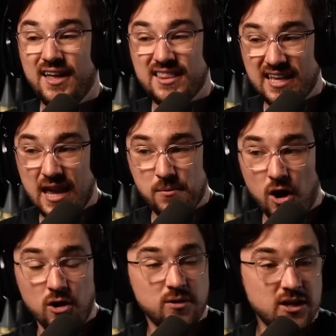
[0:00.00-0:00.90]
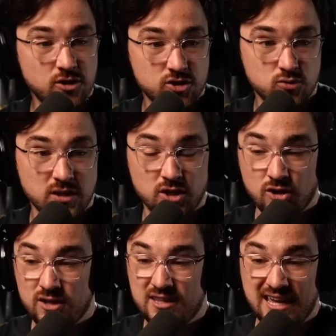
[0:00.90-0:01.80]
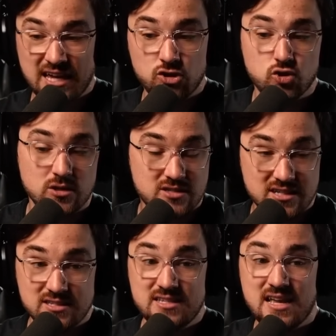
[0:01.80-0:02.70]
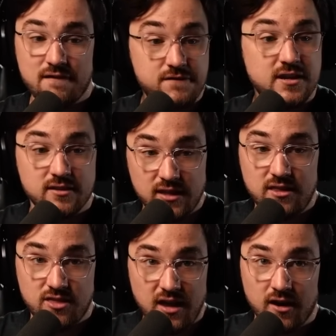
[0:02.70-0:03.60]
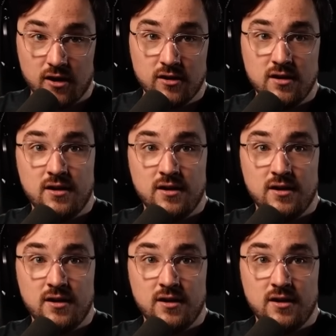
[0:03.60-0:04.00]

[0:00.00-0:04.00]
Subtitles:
The game already looks really good. The interest is definitely there.